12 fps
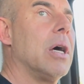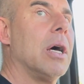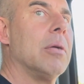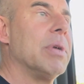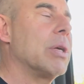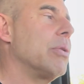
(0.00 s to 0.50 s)

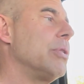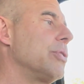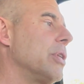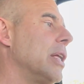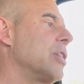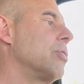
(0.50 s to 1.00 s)

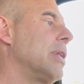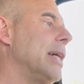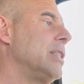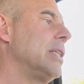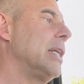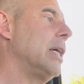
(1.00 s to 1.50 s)
minerals,
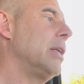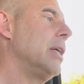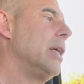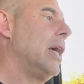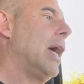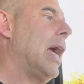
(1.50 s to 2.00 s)
electrolytes in it,
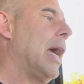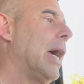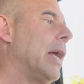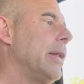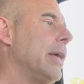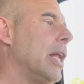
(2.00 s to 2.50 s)

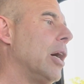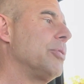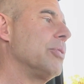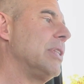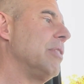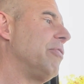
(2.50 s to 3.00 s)
and it
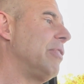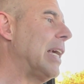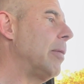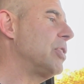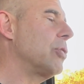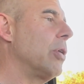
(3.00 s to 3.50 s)
helps with
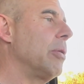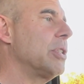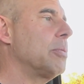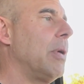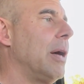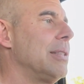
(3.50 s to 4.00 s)
inflammatory
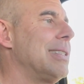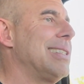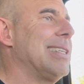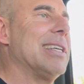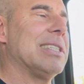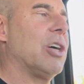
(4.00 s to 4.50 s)

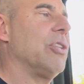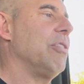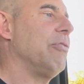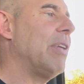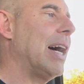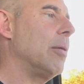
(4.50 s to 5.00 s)
responses. It has healthy
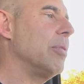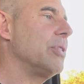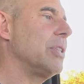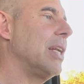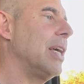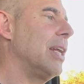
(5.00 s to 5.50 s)

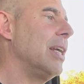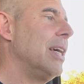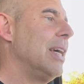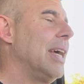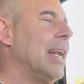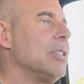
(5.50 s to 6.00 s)
fibers in it.
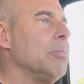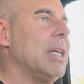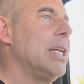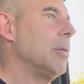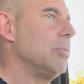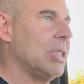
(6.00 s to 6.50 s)
It has
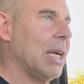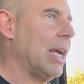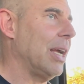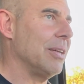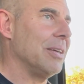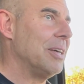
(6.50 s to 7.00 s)
medium
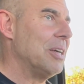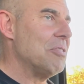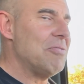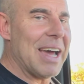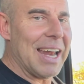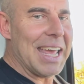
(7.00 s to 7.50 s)
chain
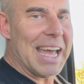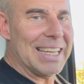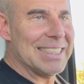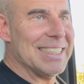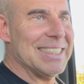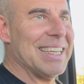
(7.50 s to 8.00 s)
fatty
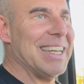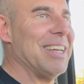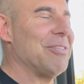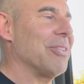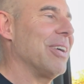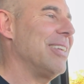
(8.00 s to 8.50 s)
acids in
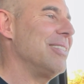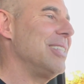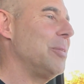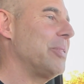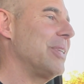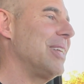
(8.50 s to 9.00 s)
it for
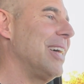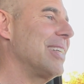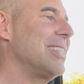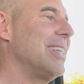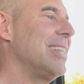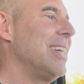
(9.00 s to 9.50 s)
energy
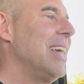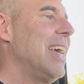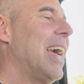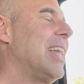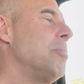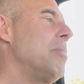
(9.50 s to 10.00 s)
production.
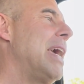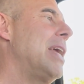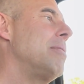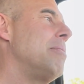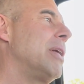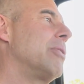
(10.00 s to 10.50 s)
And the
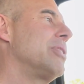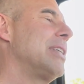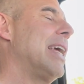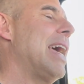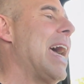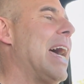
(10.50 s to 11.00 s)
main minerals
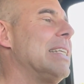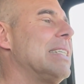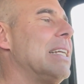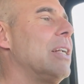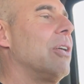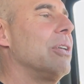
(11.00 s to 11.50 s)
that it has
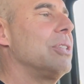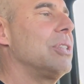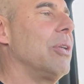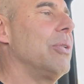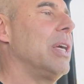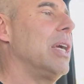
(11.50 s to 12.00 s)
in it are
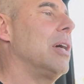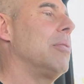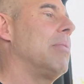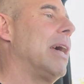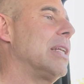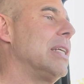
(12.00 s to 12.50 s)

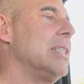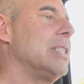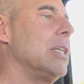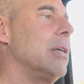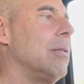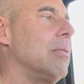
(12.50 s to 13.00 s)
sodium,
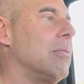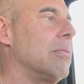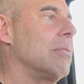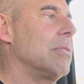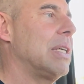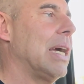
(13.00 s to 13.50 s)

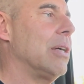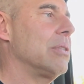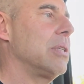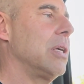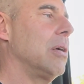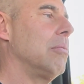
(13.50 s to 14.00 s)
magnesium,
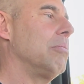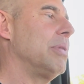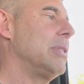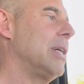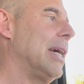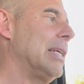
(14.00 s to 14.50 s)
calcium,
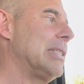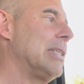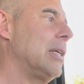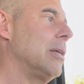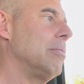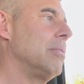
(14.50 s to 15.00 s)

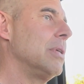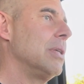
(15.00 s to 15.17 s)
potassium,